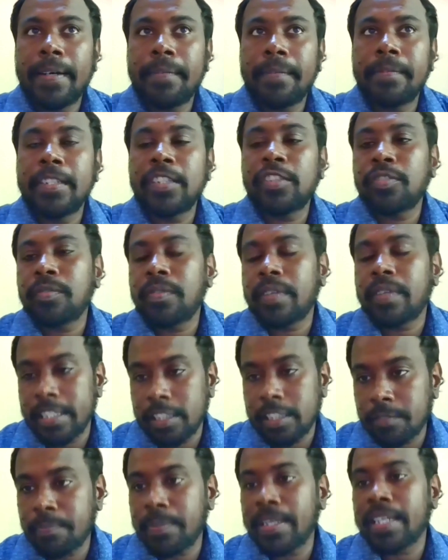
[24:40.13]
we should
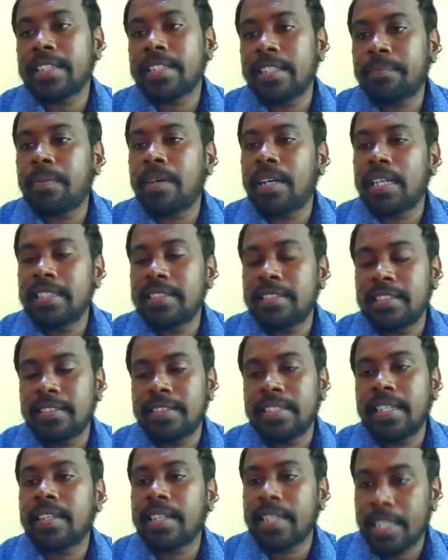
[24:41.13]
respect the
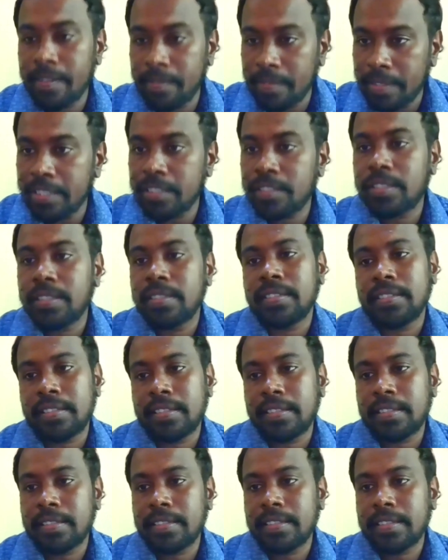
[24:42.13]
policies and
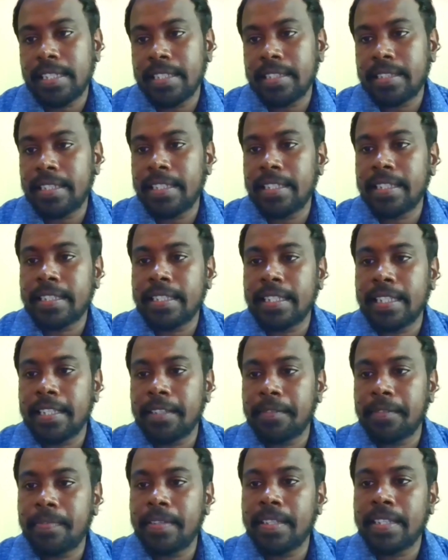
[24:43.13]
regulations. I think
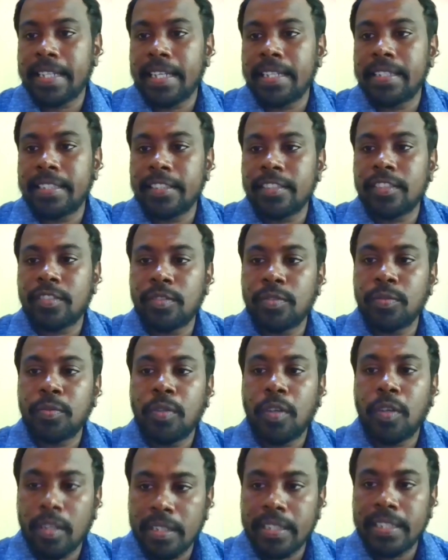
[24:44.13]
if we can just
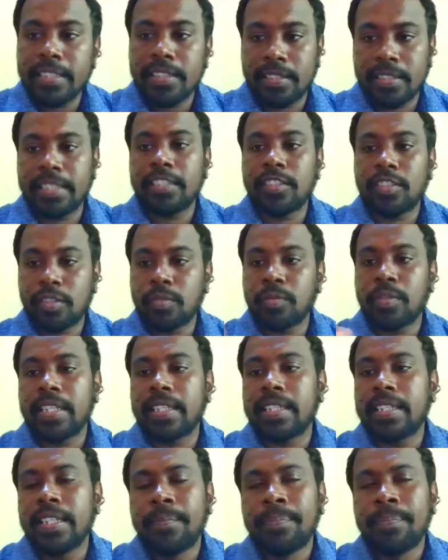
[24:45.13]
do all these things
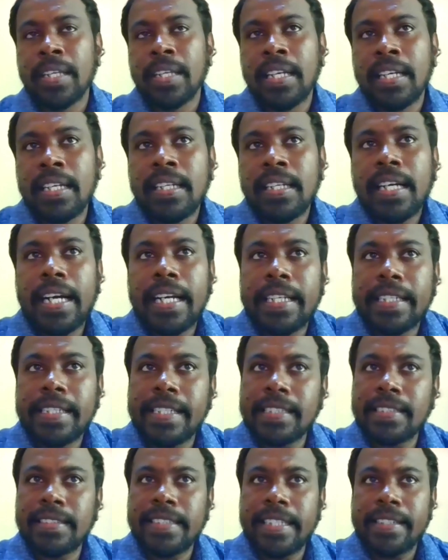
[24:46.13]
together, I
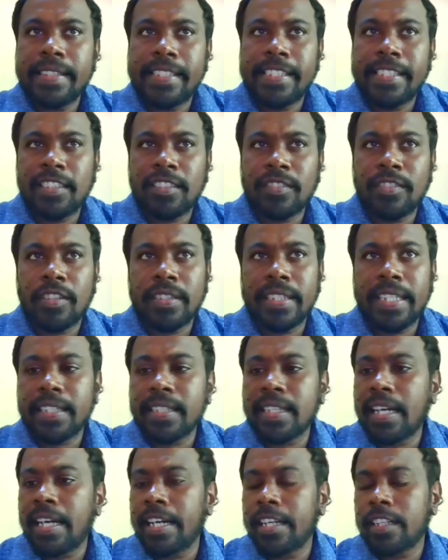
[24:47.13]
guess that it is not
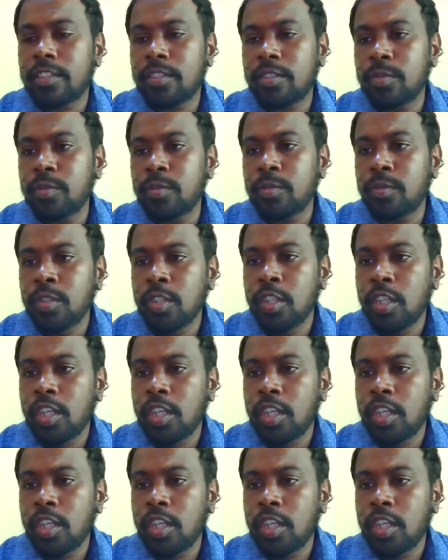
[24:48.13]
that hard to